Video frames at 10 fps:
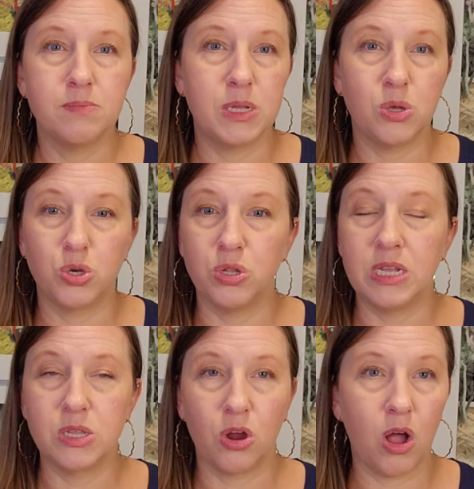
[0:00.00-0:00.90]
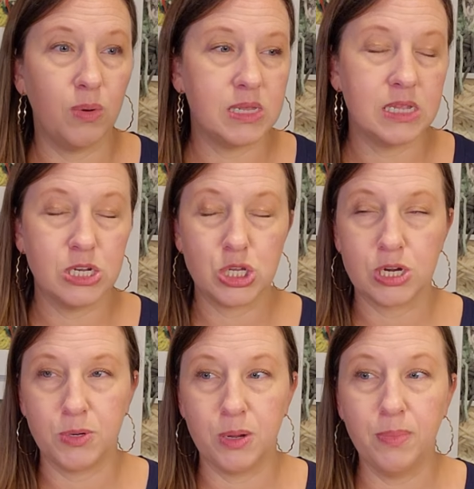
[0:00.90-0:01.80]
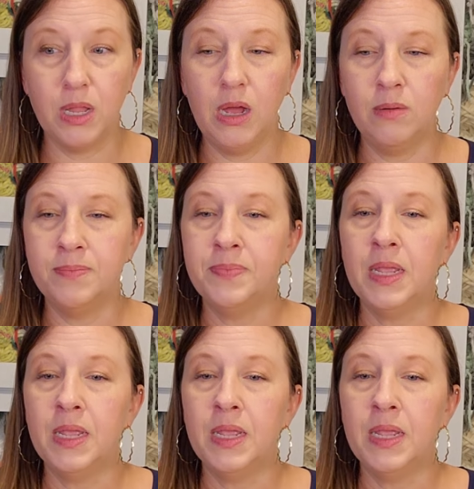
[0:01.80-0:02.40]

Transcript: social links are always in the description below.